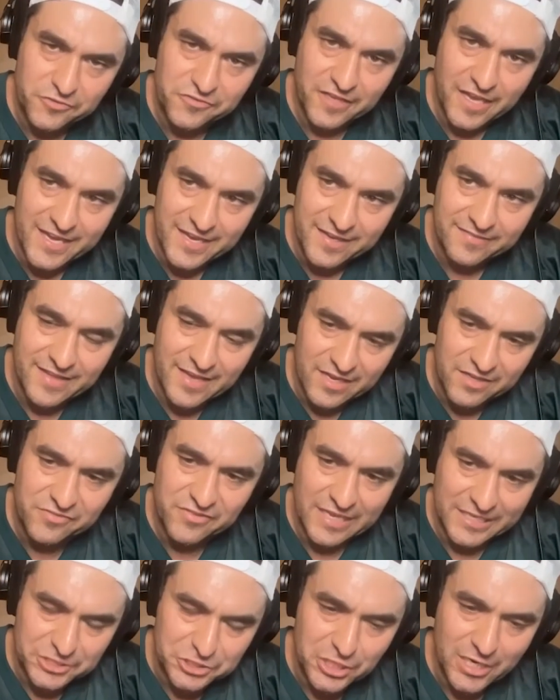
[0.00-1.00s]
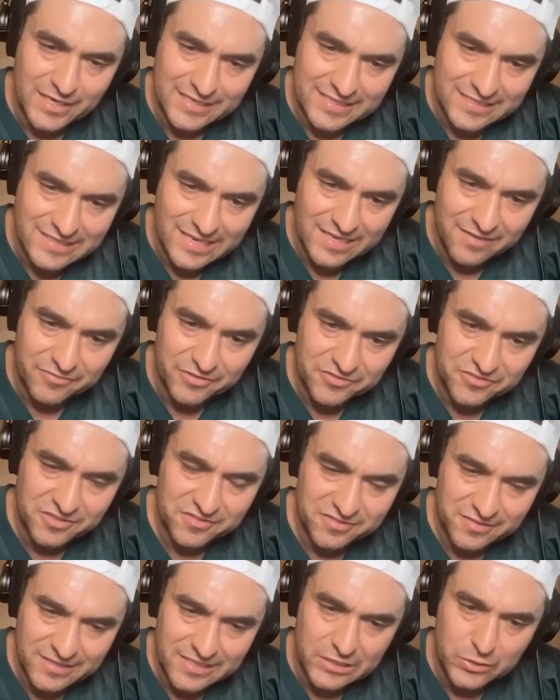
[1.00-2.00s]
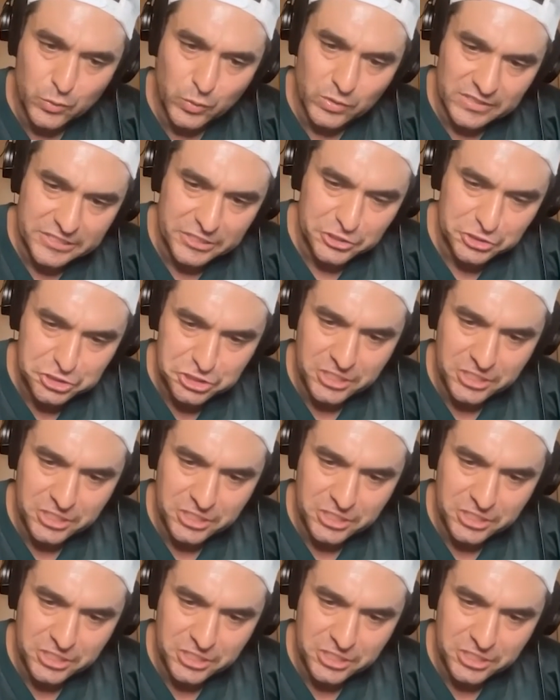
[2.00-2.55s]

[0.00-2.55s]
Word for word: you're saying there is that Johnny Davis is equally a